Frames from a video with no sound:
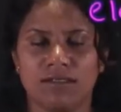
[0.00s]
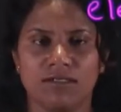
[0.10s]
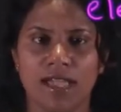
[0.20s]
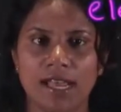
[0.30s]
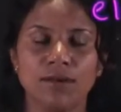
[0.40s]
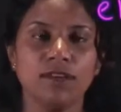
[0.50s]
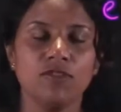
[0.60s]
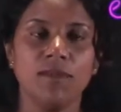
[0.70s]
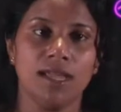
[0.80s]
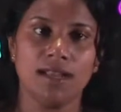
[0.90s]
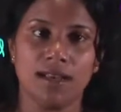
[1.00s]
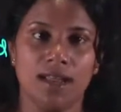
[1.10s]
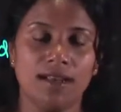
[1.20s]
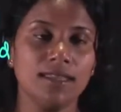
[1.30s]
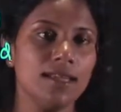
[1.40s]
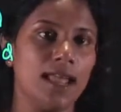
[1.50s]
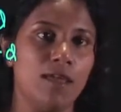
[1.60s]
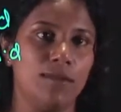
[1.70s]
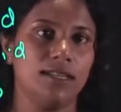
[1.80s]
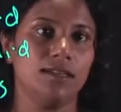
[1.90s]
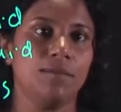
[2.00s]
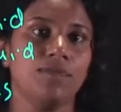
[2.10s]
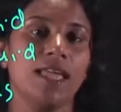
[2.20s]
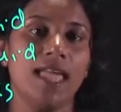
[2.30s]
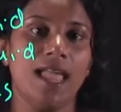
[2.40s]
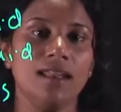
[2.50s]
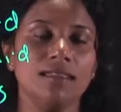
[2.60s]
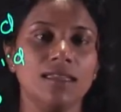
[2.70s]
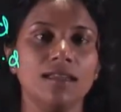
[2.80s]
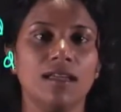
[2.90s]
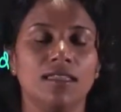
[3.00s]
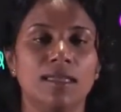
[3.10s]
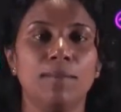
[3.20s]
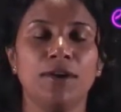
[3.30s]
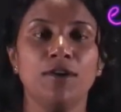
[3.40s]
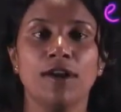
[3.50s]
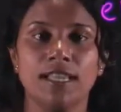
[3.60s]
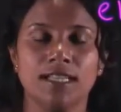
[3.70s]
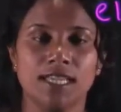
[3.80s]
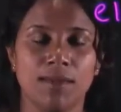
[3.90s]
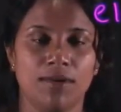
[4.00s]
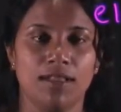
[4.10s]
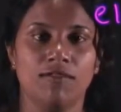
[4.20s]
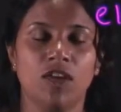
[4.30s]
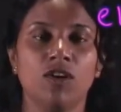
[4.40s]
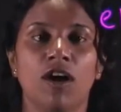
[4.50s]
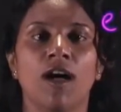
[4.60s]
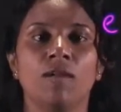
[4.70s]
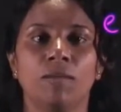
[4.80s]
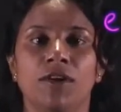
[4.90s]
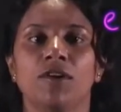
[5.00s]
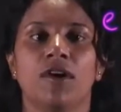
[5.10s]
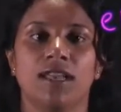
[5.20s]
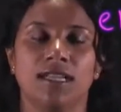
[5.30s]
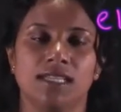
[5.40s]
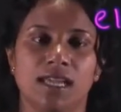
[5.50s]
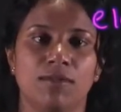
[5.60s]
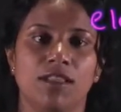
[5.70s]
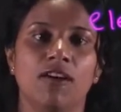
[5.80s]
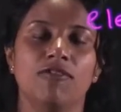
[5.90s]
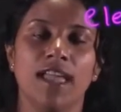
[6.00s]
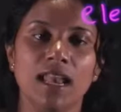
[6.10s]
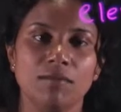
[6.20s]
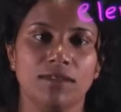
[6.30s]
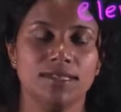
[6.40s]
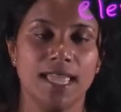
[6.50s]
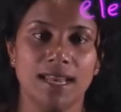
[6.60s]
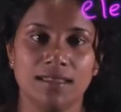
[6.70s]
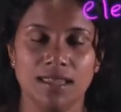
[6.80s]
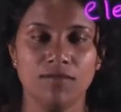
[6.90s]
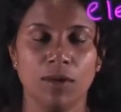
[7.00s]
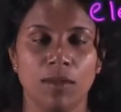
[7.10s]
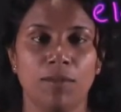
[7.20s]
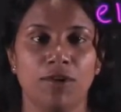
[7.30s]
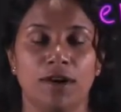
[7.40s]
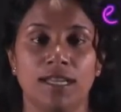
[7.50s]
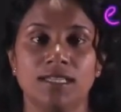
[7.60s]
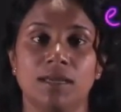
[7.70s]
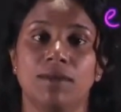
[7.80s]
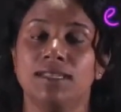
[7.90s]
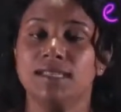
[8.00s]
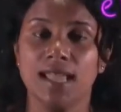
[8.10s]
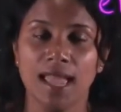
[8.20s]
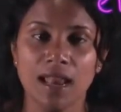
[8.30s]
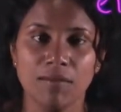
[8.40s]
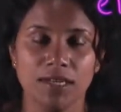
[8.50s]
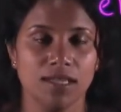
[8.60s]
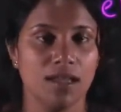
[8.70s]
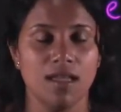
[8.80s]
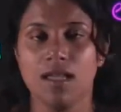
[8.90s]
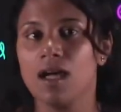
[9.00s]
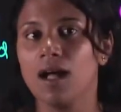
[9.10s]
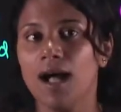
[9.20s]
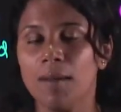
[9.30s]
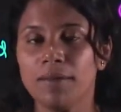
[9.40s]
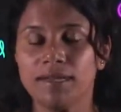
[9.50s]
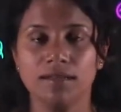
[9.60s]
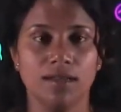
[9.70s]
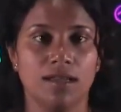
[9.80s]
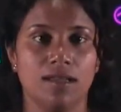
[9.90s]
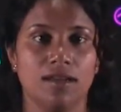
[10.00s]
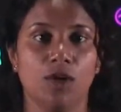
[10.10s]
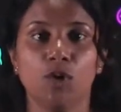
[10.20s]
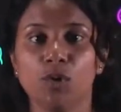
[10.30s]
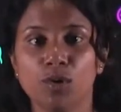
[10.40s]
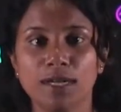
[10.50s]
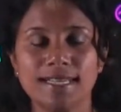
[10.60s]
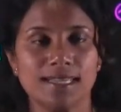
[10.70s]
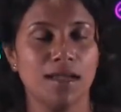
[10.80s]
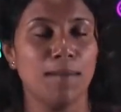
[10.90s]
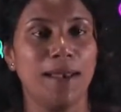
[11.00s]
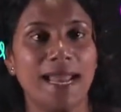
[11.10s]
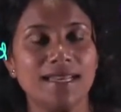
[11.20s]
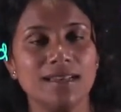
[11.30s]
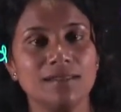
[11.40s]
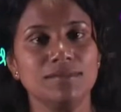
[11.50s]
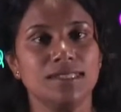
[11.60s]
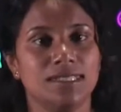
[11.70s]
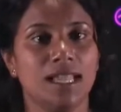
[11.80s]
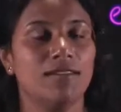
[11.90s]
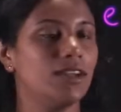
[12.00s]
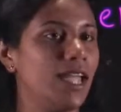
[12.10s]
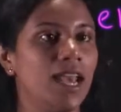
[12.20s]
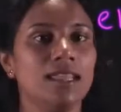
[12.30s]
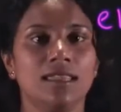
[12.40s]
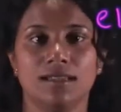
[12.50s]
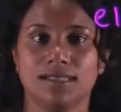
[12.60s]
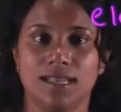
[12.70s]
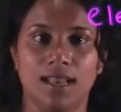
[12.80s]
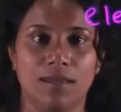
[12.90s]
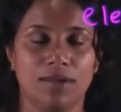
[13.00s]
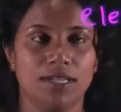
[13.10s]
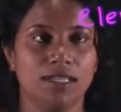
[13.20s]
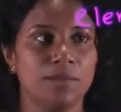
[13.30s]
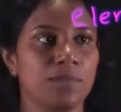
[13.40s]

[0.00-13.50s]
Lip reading: Can you give me another element? Anything in the periodic table, we call periodic table of elements. Anything from the periodic table is an element. Carbon, gold, platinum, silver, anything is an element.